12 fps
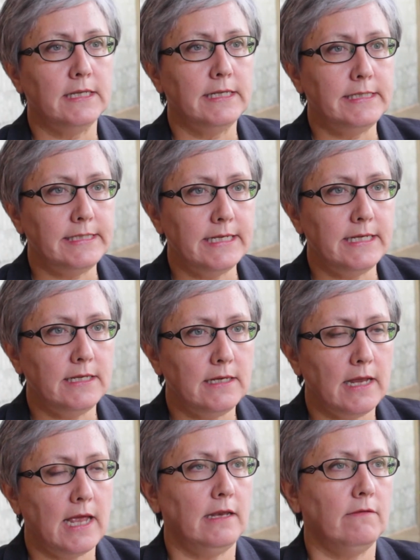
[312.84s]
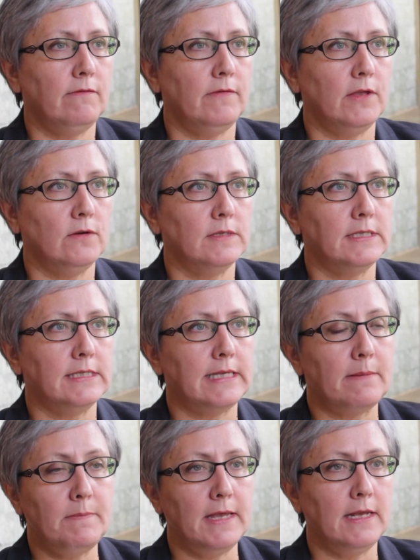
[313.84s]
to listen, and if there's
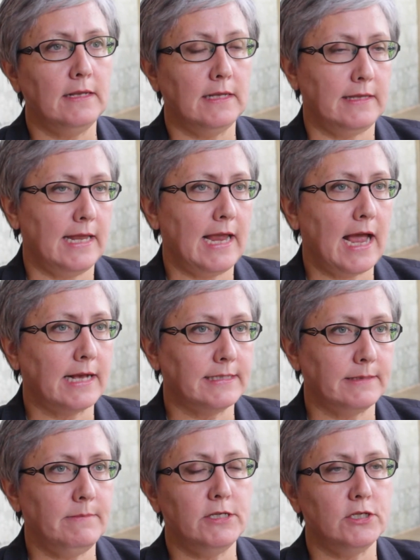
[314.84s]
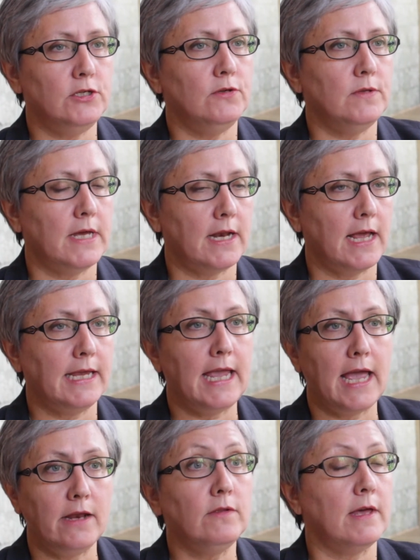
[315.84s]
something that they ask me to do that I
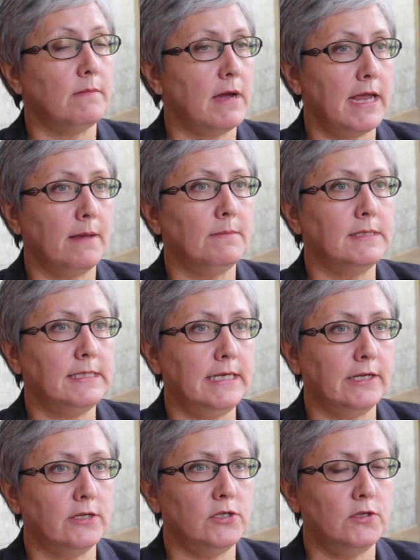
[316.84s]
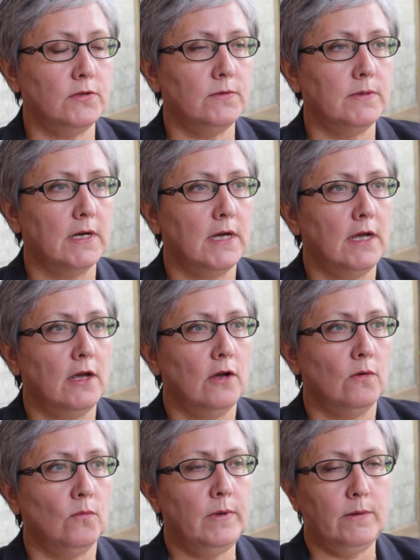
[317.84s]
can or that my embassy can do,
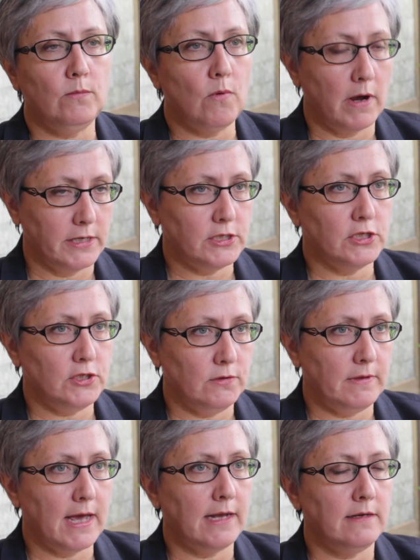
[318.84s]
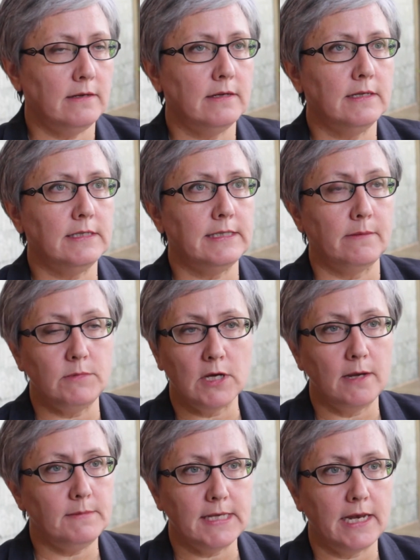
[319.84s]
we want to do that.
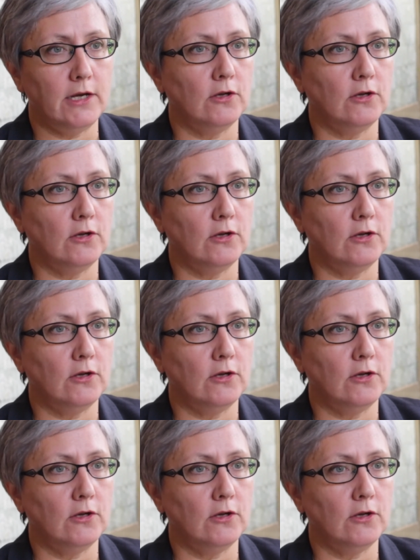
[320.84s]
Sometimes that